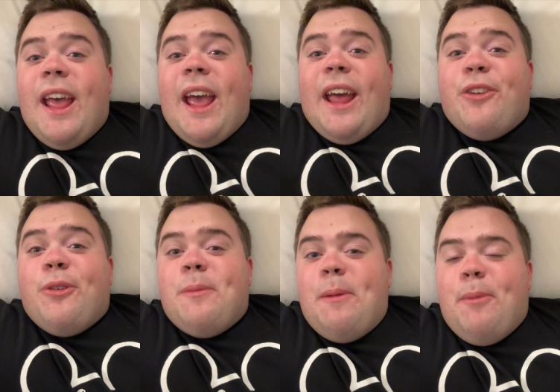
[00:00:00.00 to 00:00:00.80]
And
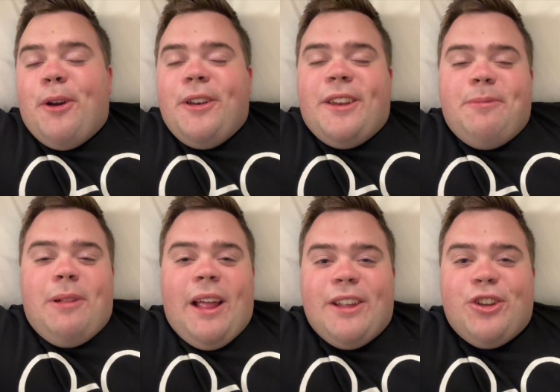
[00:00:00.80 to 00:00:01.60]
remember to
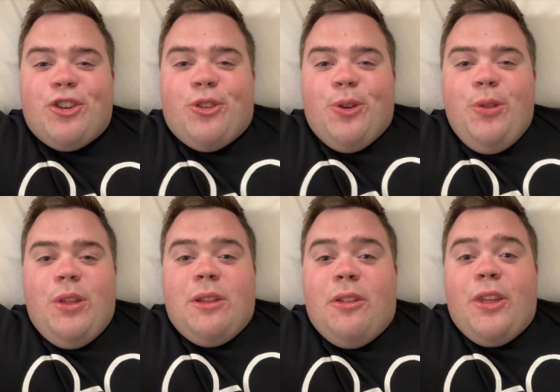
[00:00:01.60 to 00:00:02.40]
plan your truth
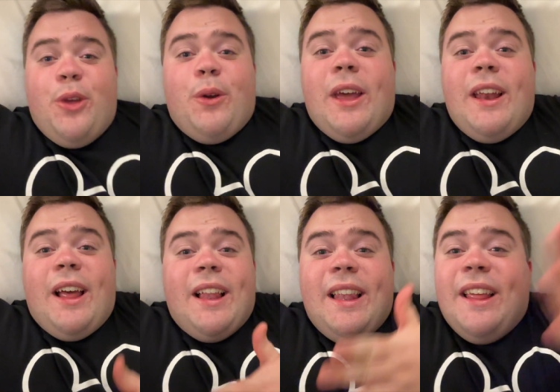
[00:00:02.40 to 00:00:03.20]
so that you can
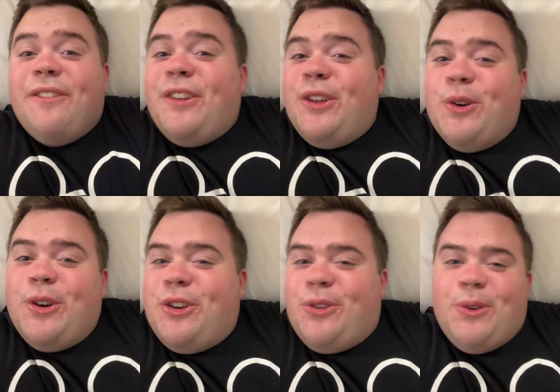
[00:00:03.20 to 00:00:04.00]
live your
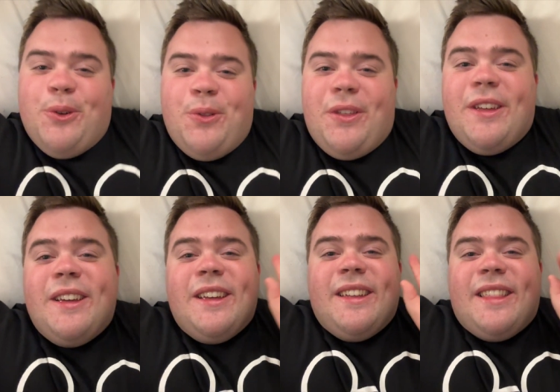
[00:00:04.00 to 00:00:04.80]
truth.
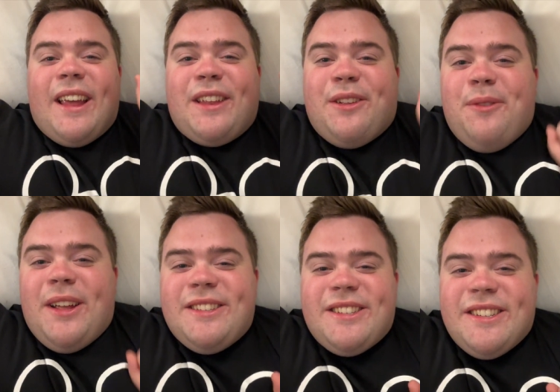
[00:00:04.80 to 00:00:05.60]
Thanks so much.